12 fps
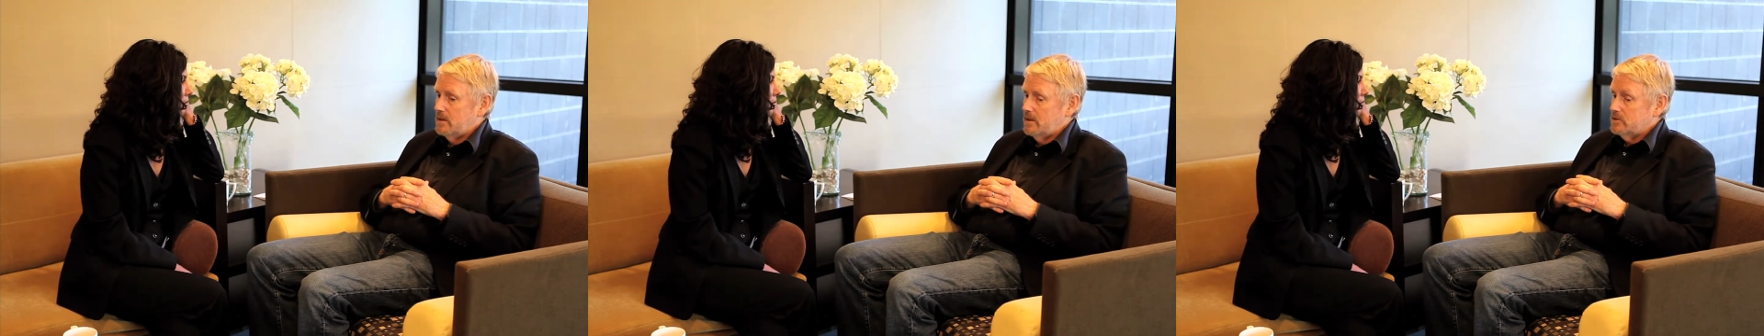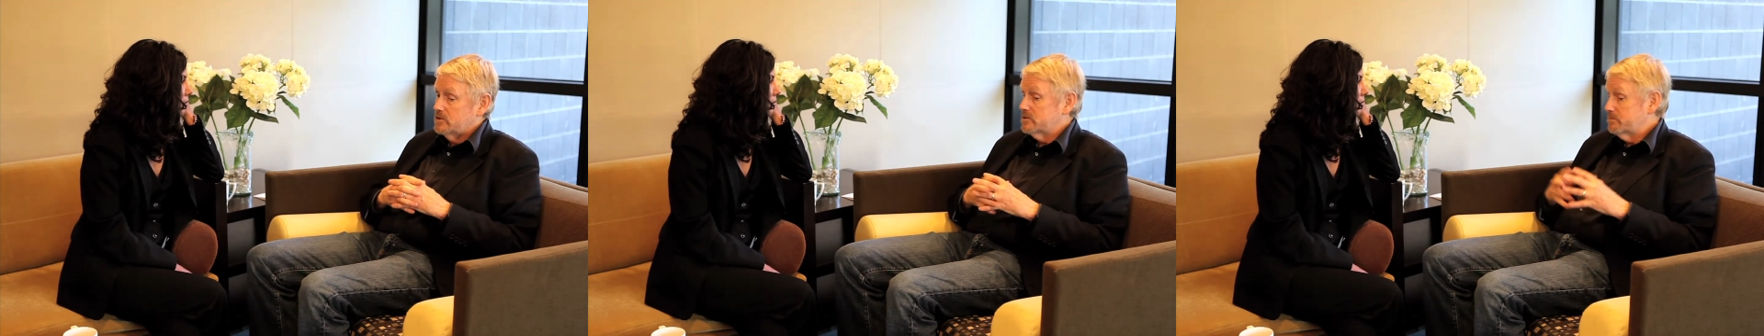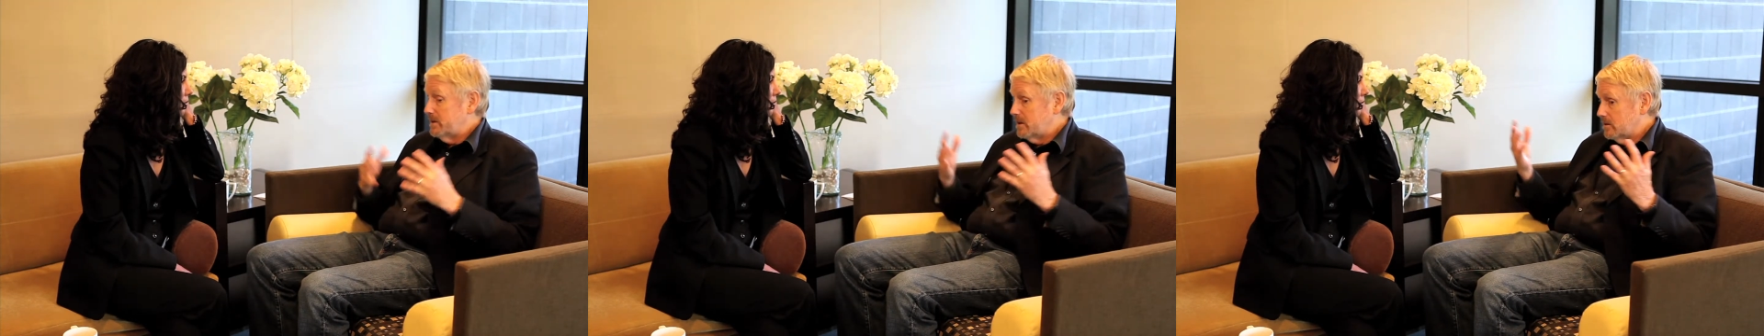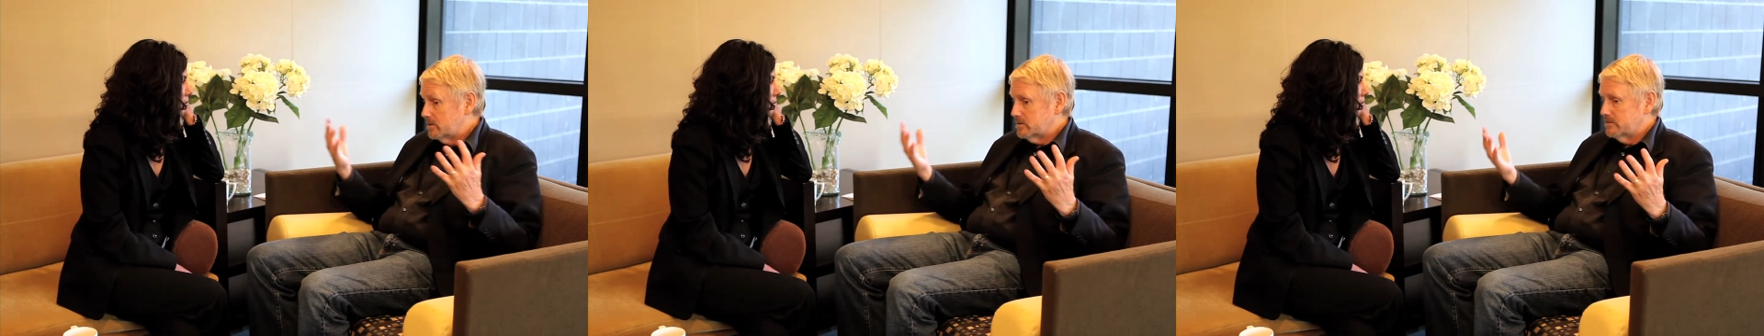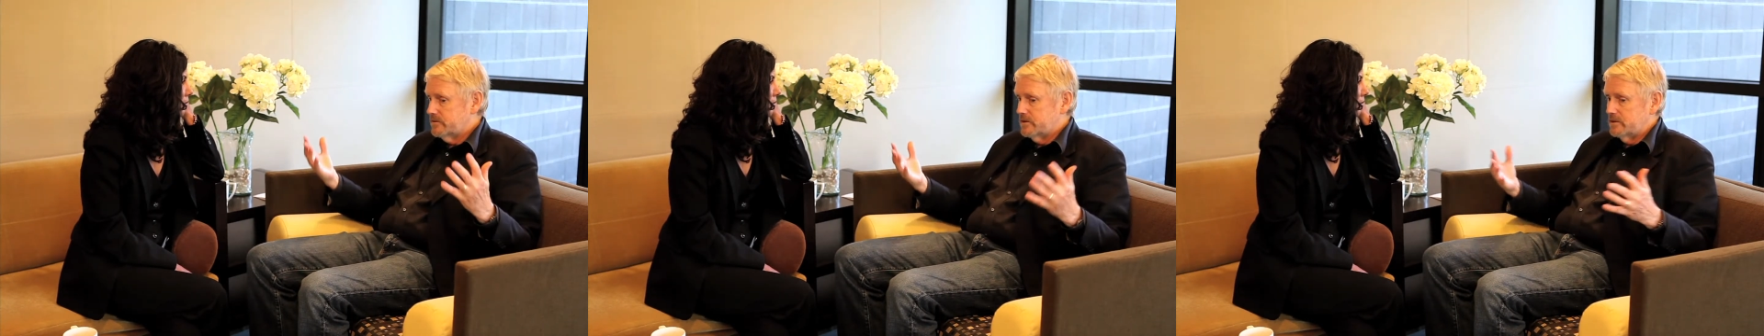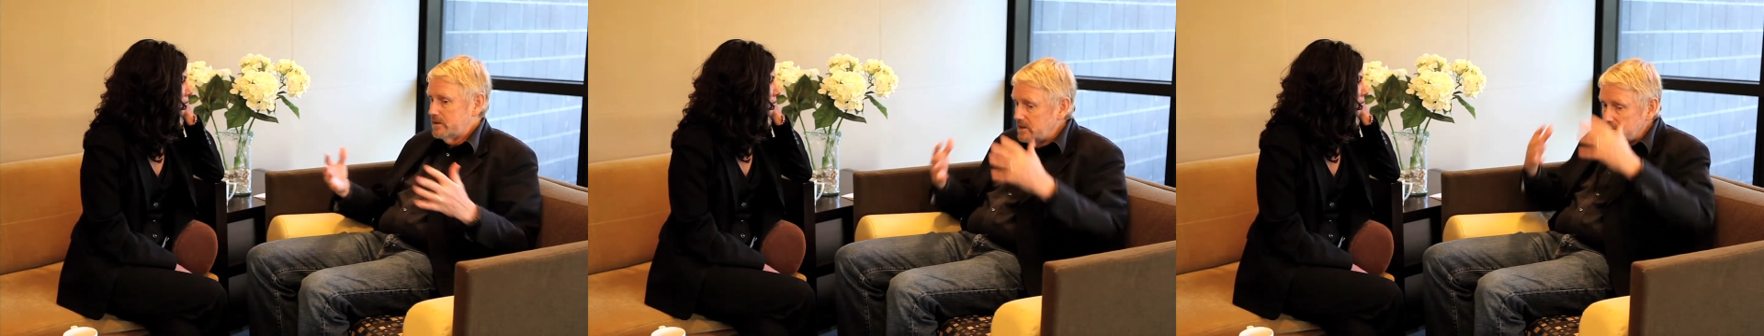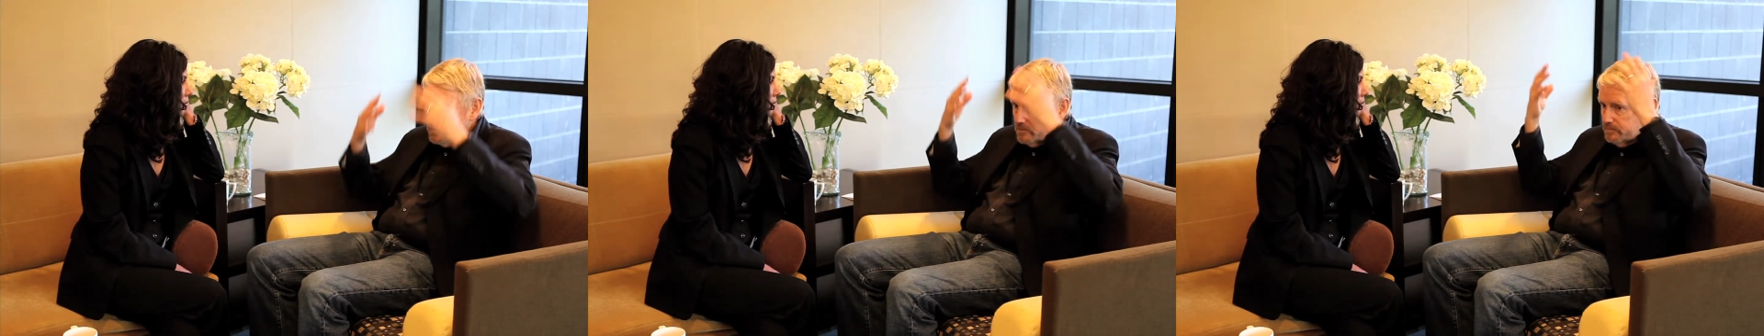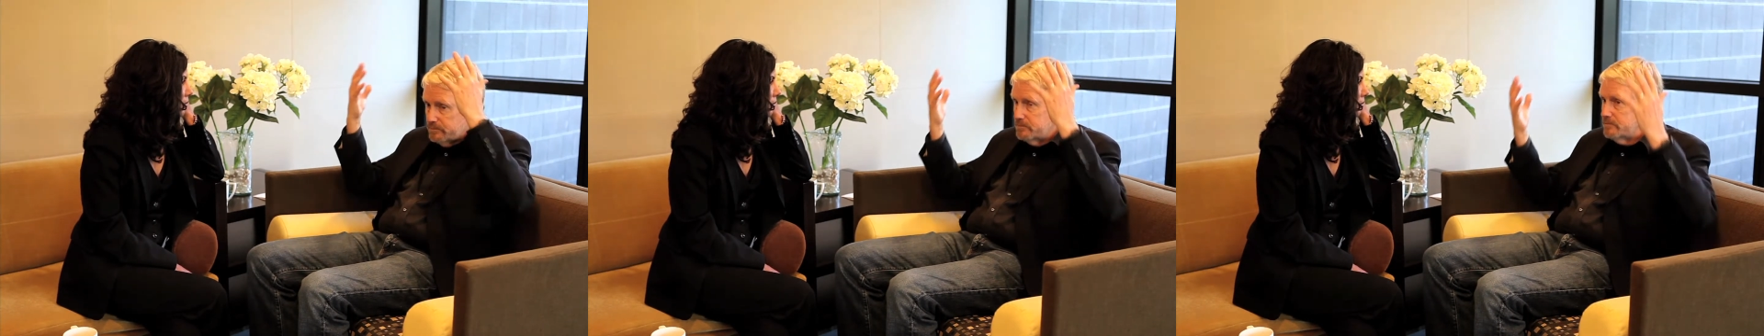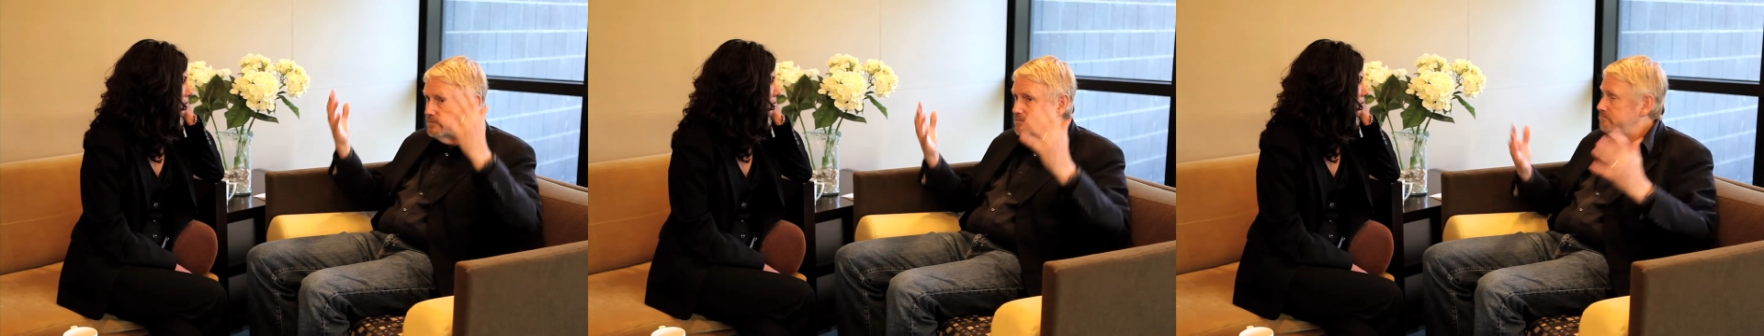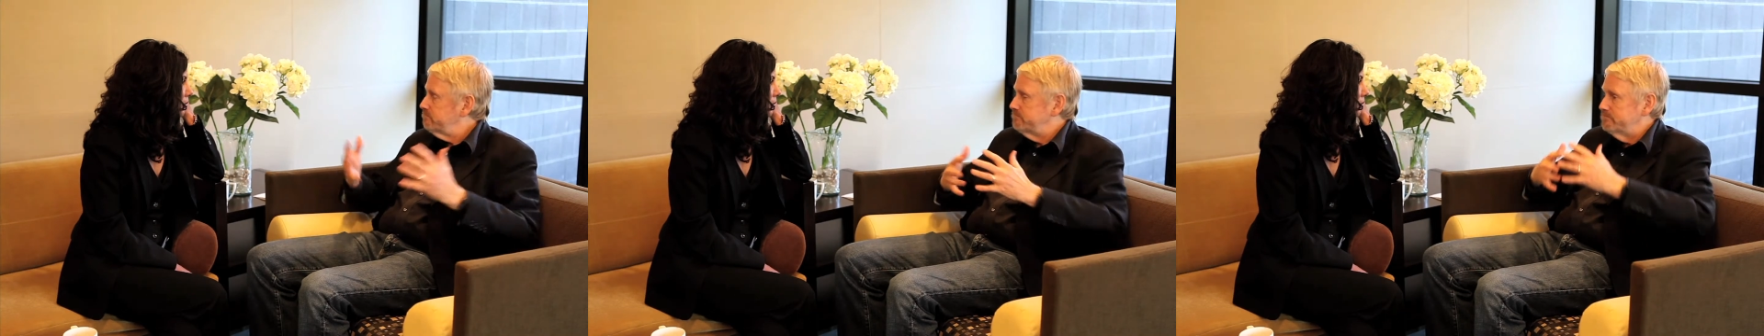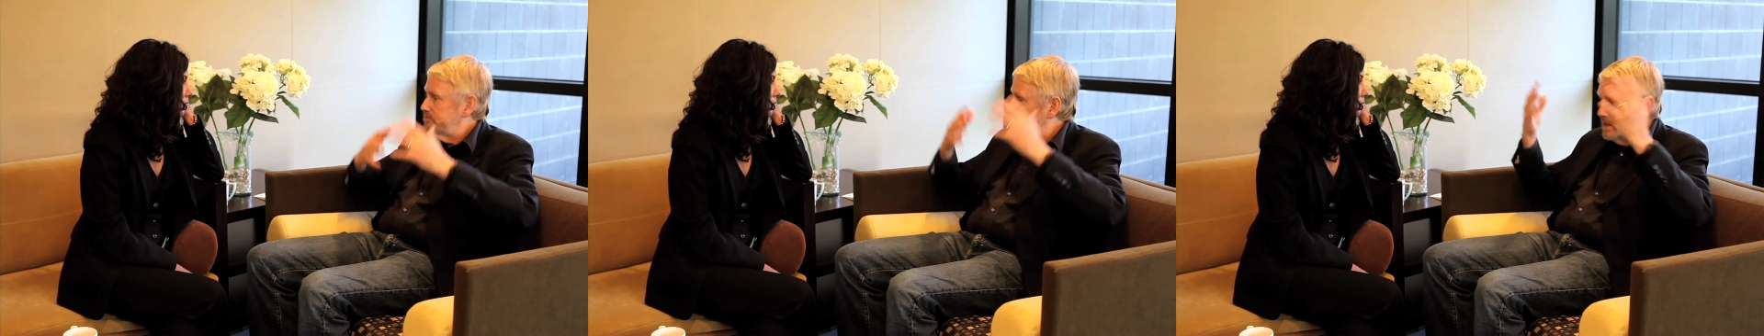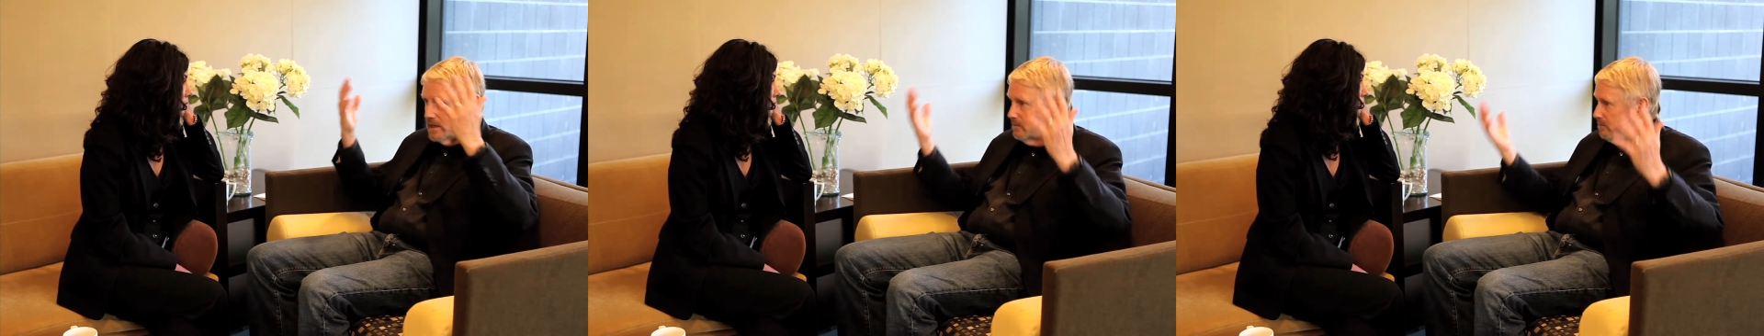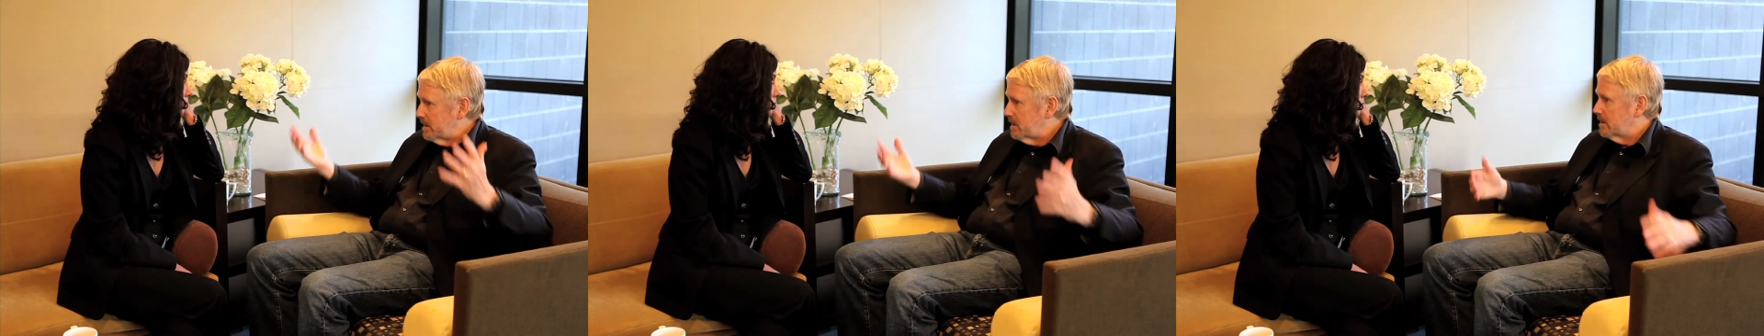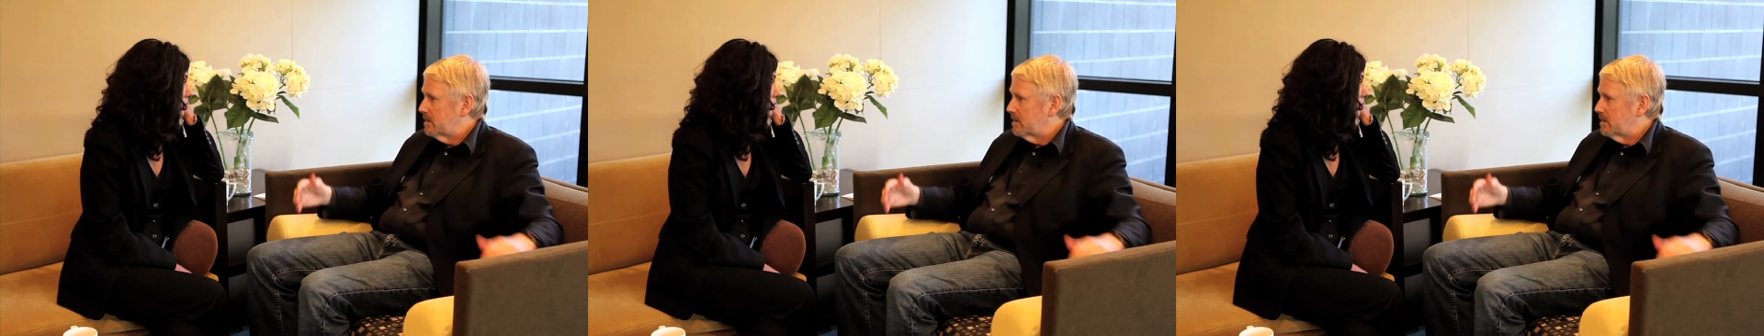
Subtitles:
Just because of the needs of being big.